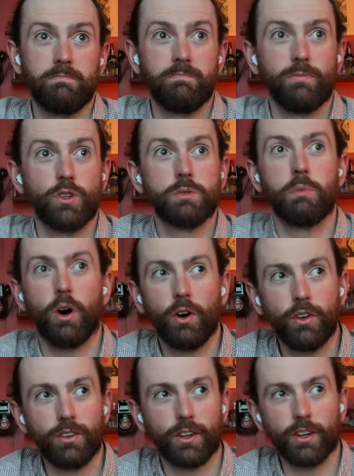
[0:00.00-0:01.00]

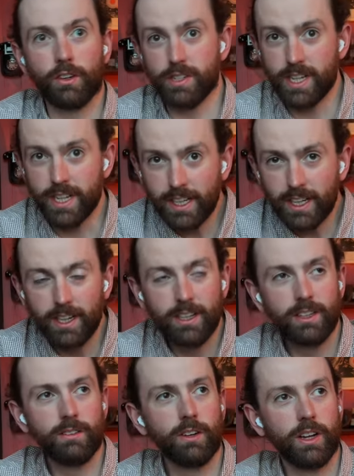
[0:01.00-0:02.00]
respond and critique
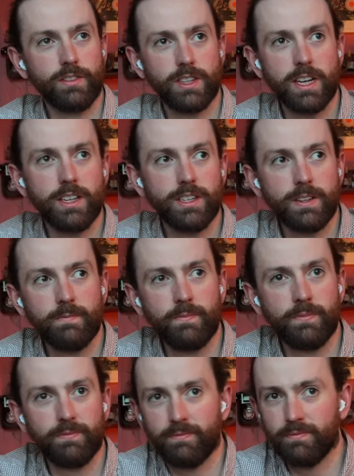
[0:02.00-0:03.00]
what I've said.
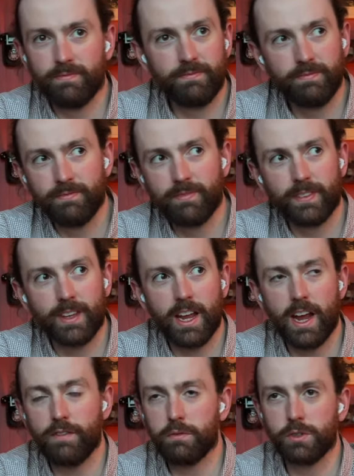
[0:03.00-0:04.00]

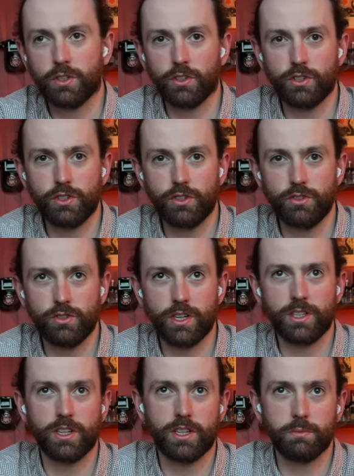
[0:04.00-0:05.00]
Everyone's gonna choose,
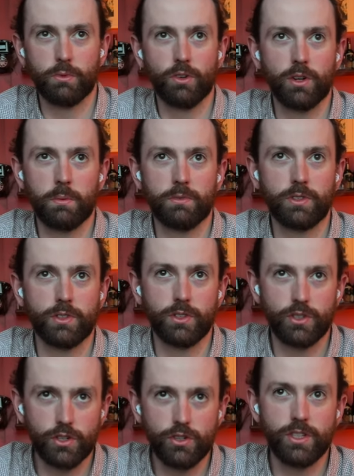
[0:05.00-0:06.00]
it's more up to
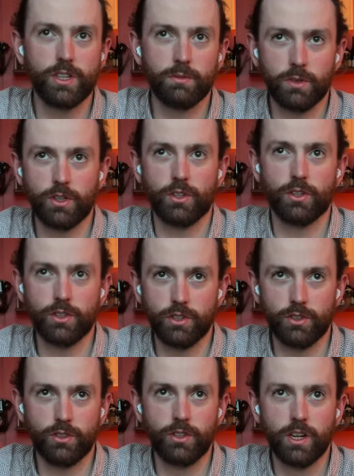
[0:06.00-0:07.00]
choosing what you
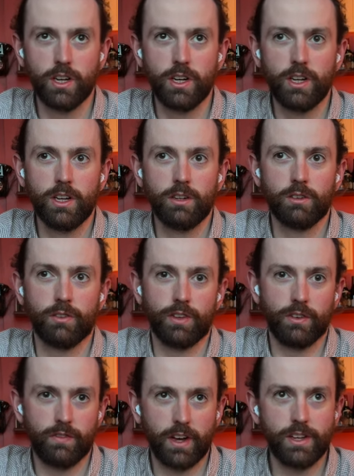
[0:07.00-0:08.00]
do with the
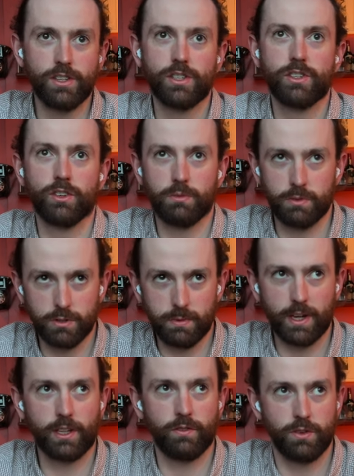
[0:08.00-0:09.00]
advice or
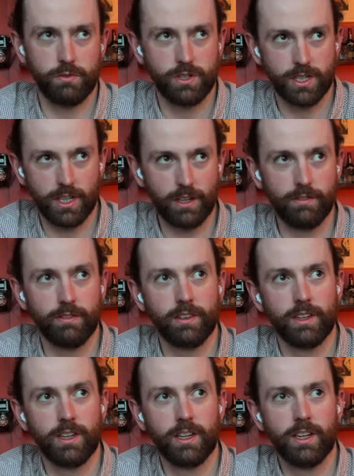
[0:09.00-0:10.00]
perspective you receive,
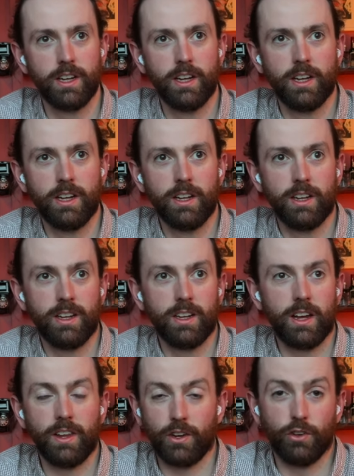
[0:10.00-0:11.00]

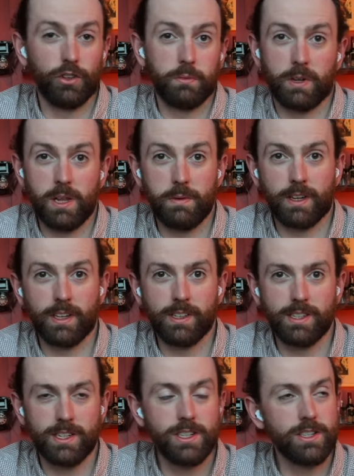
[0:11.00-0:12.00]
and then ultimately making a
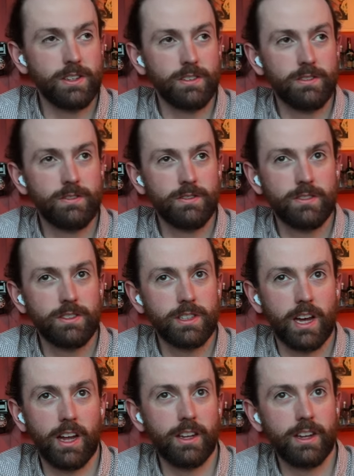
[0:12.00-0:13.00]
decision.
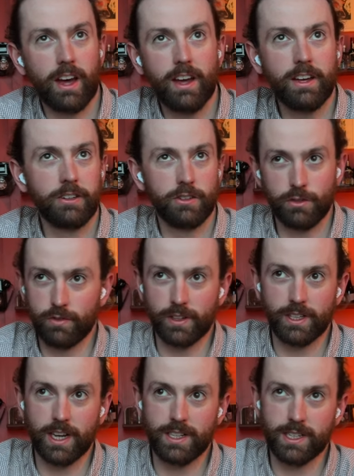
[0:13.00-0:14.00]
And I had two
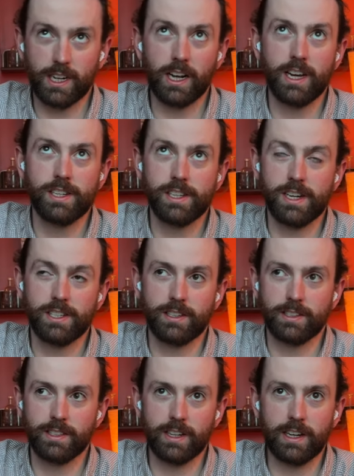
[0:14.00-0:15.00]
fantastic client sessions
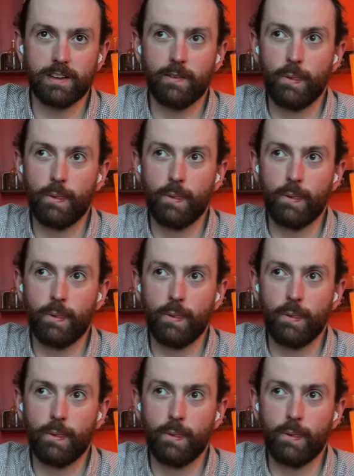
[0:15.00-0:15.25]
today.